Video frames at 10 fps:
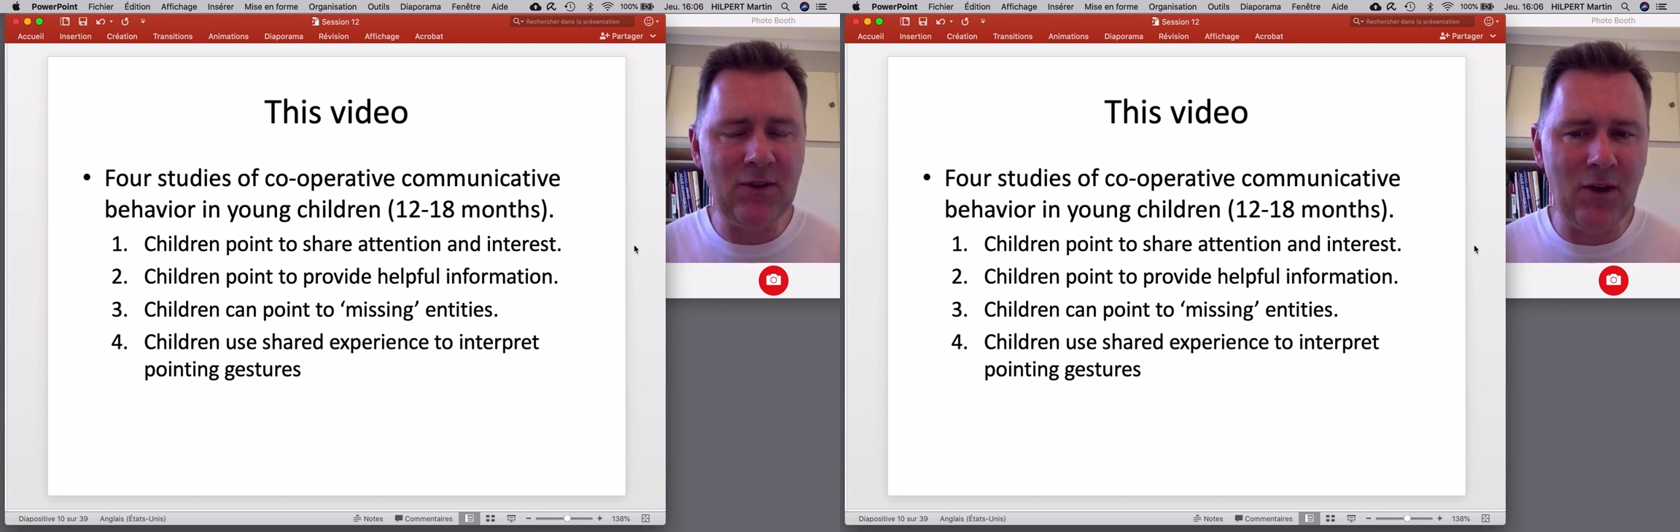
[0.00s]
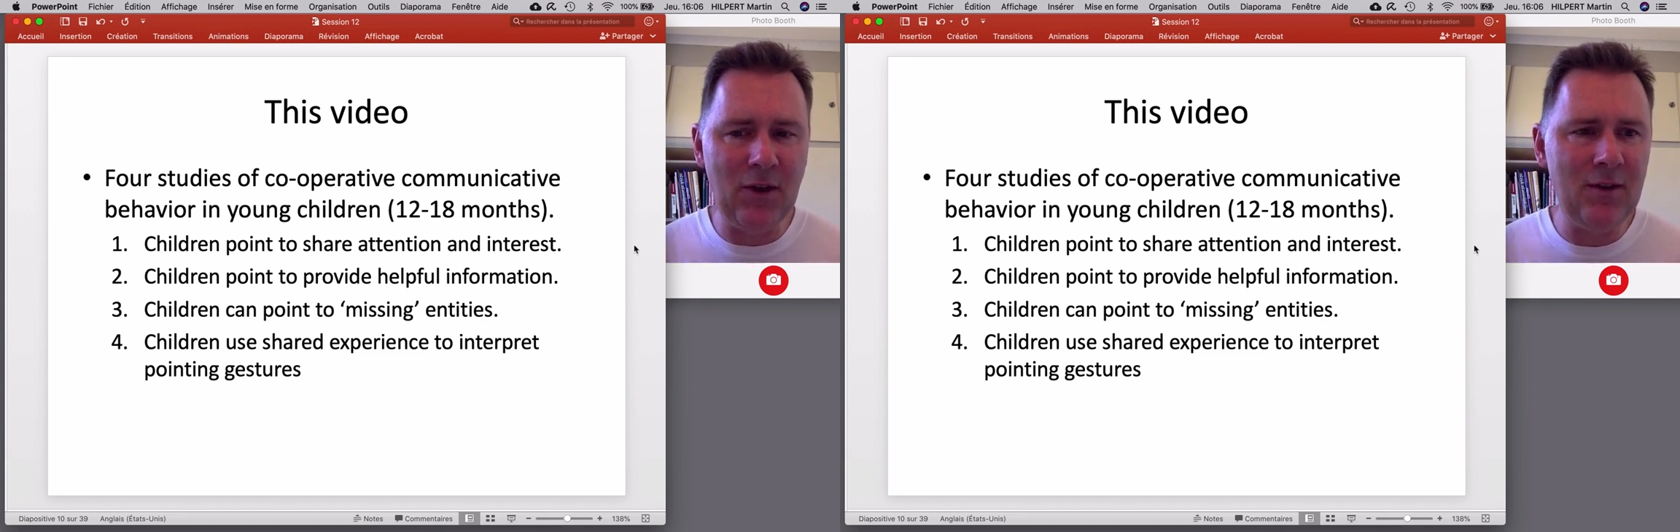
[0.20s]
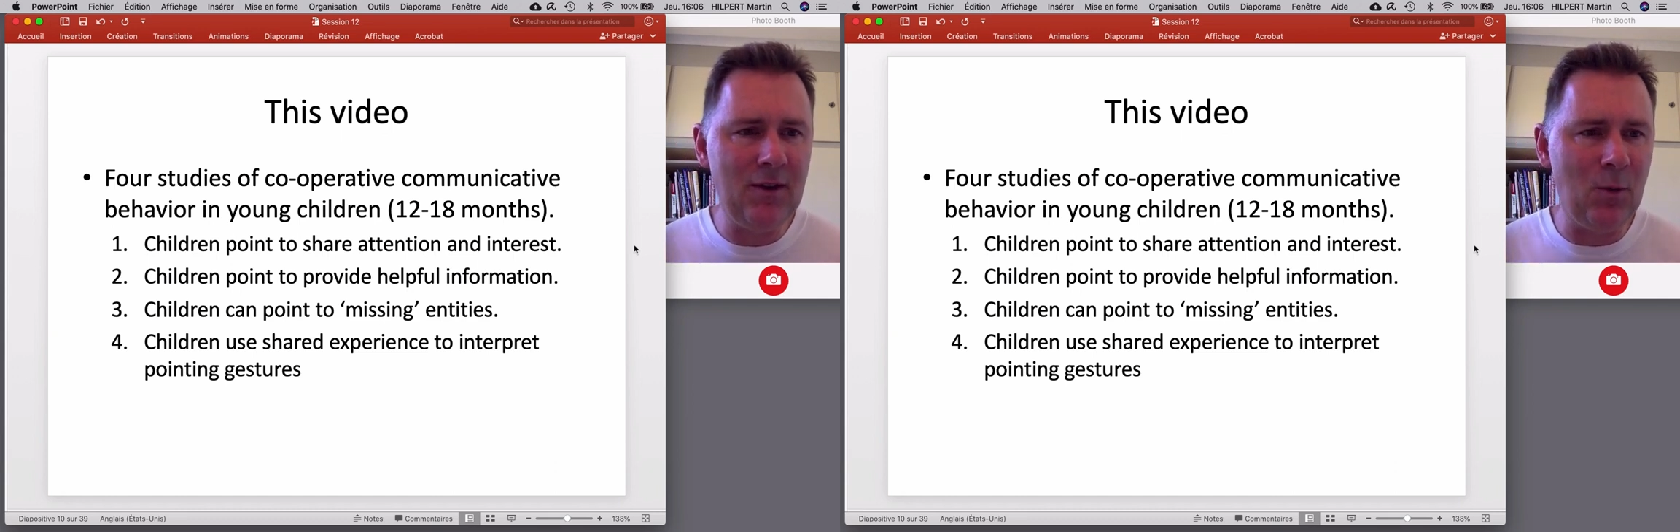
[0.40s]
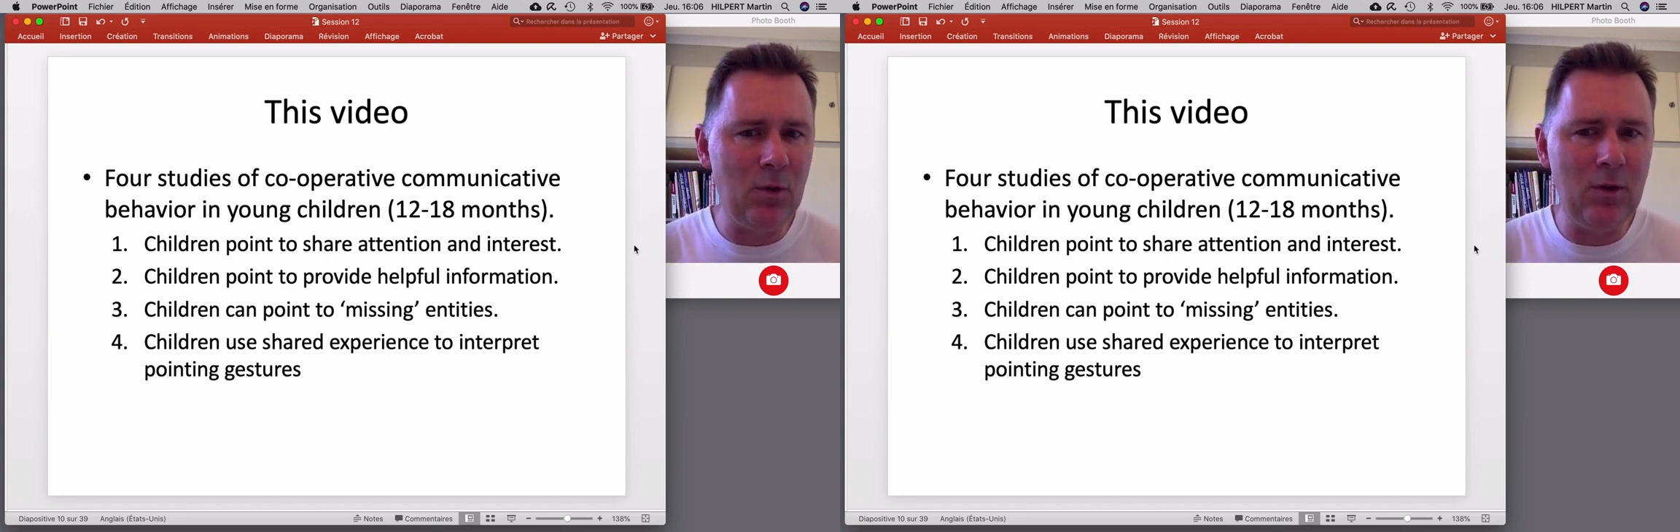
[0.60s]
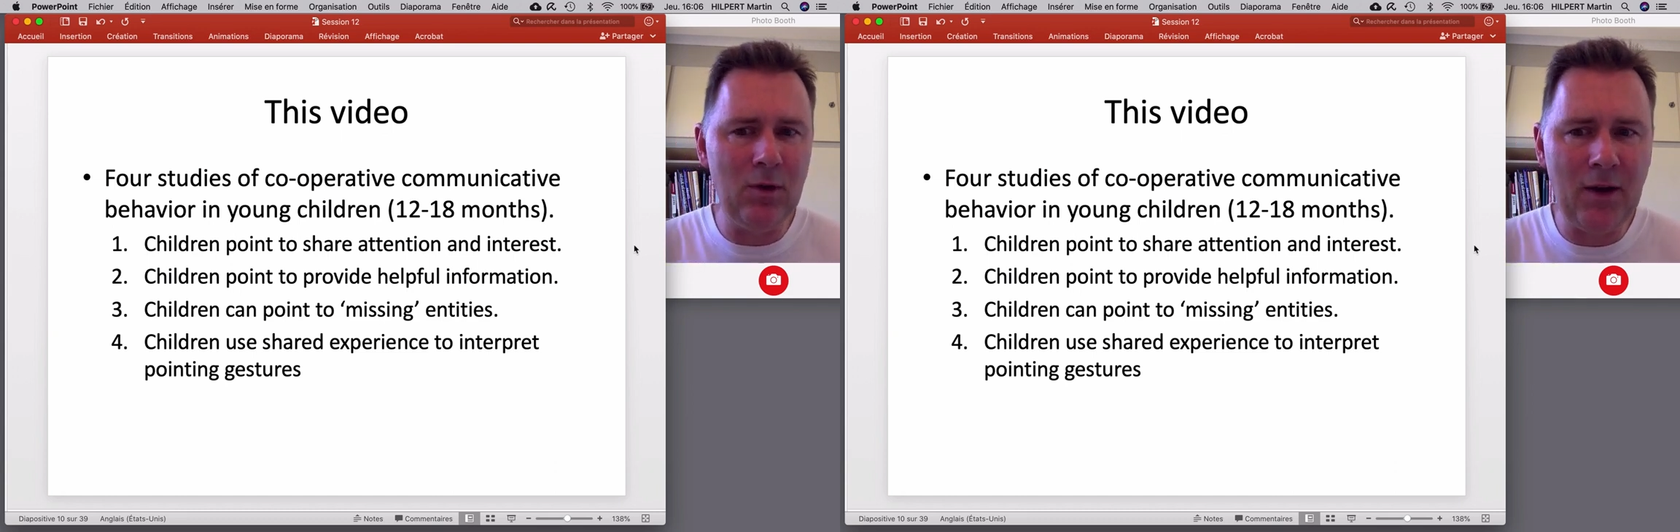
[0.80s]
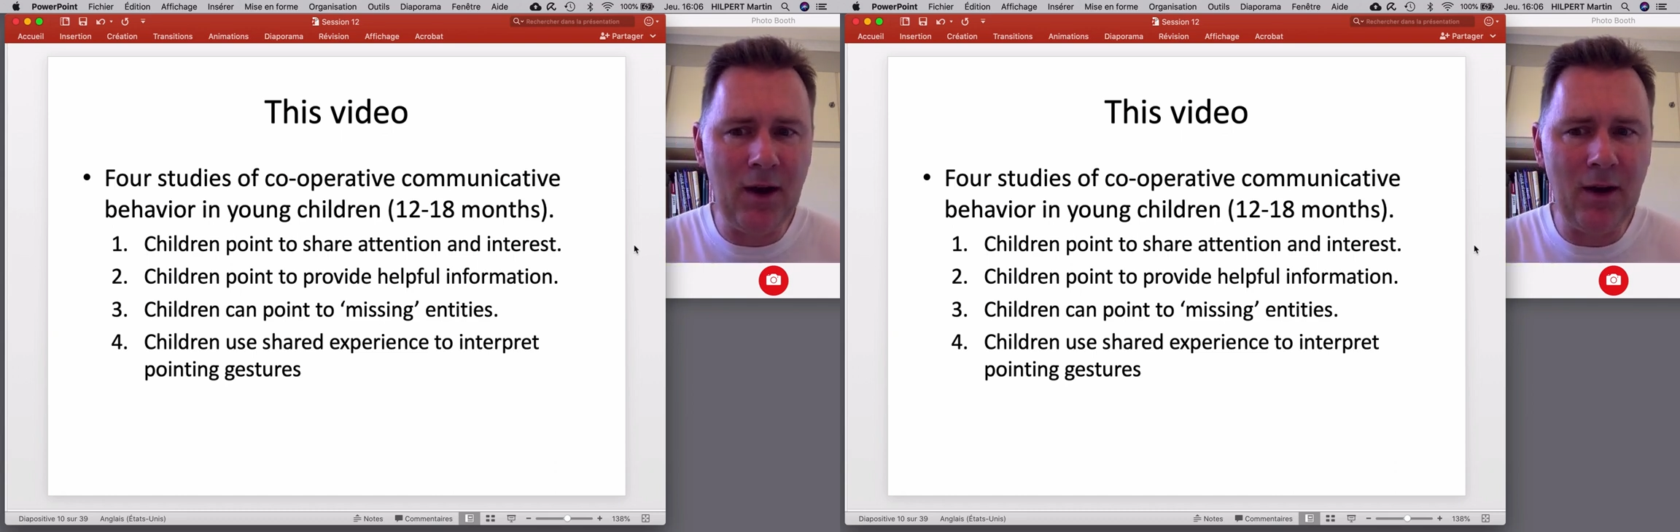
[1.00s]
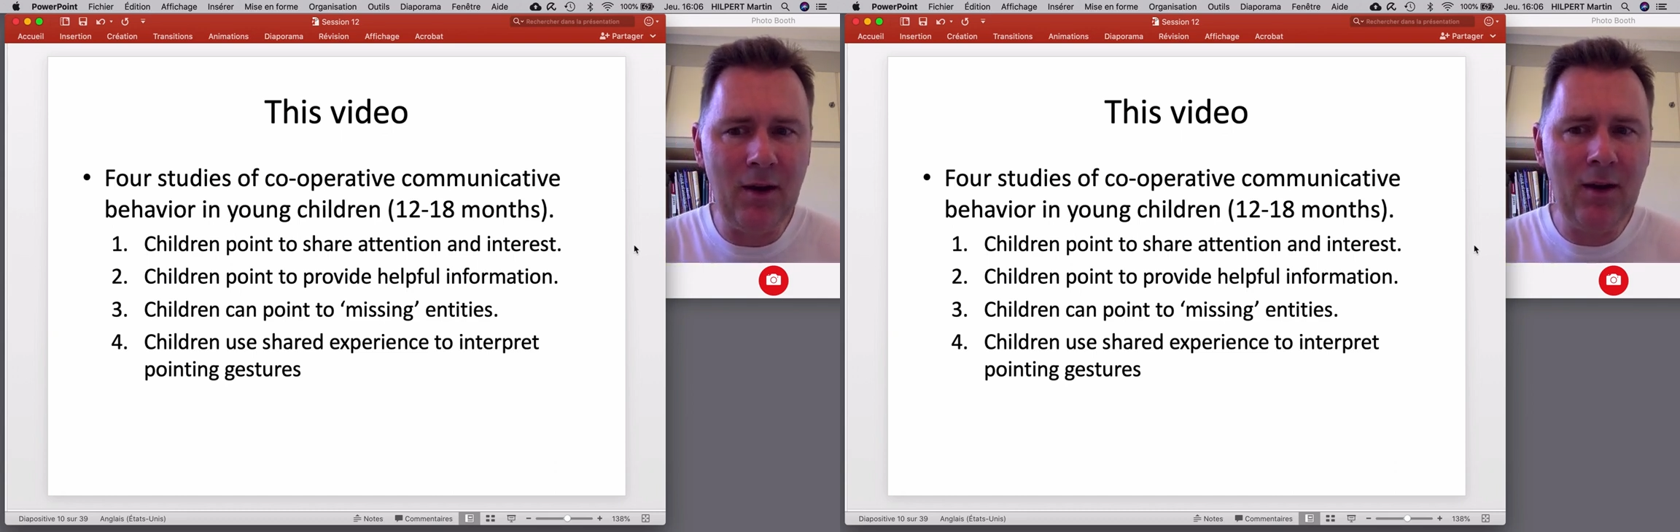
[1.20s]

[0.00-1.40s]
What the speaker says: study that we'll look at